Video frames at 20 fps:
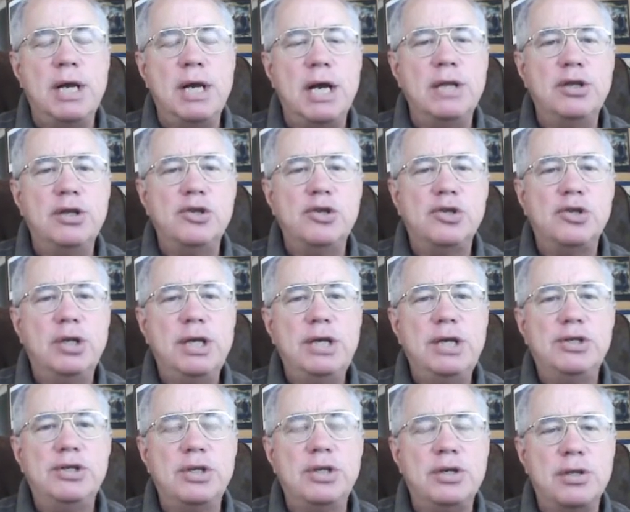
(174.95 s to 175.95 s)
And this
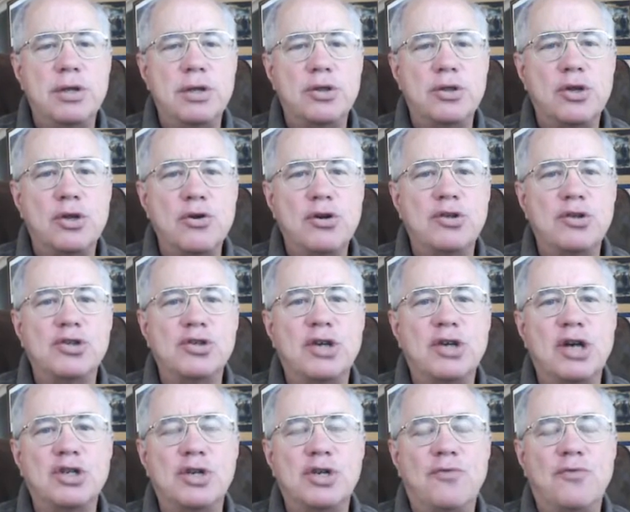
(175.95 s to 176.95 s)
leads into the third
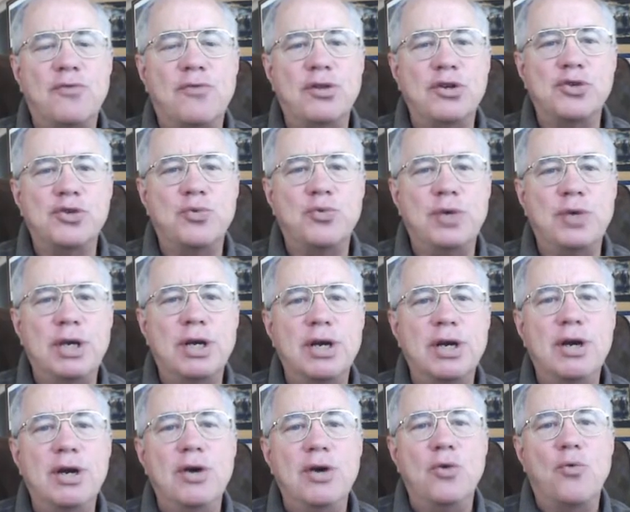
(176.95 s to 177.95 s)
discussion for this week,
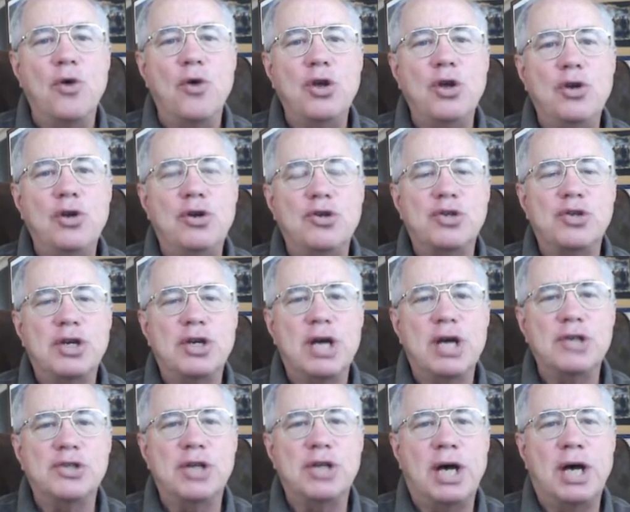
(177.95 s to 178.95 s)
where you
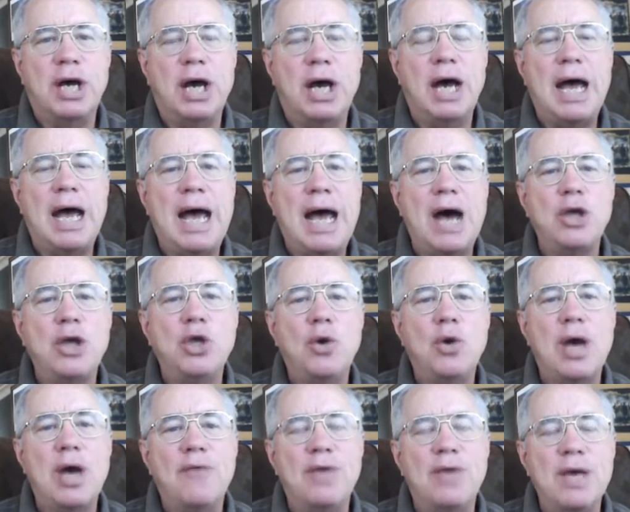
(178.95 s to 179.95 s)
discuss how
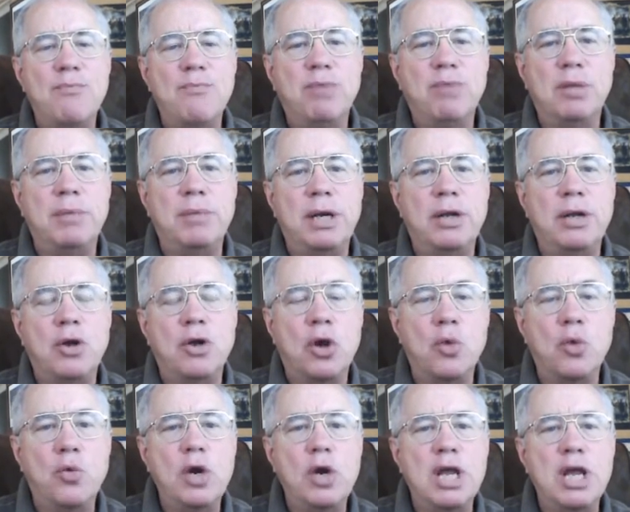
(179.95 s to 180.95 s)
you have implemented
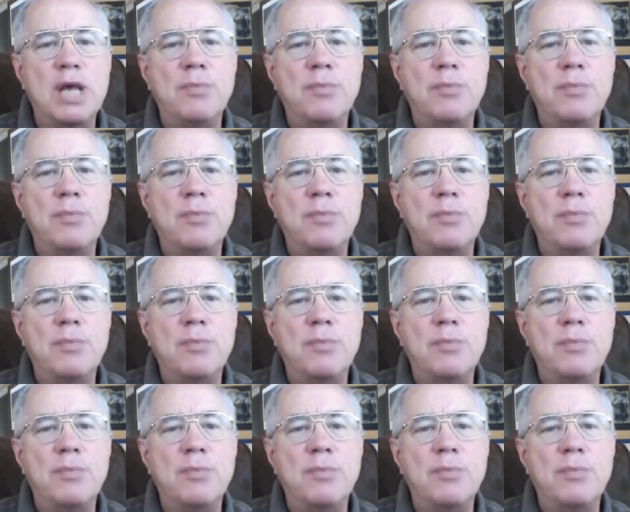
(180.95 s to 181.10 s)
or would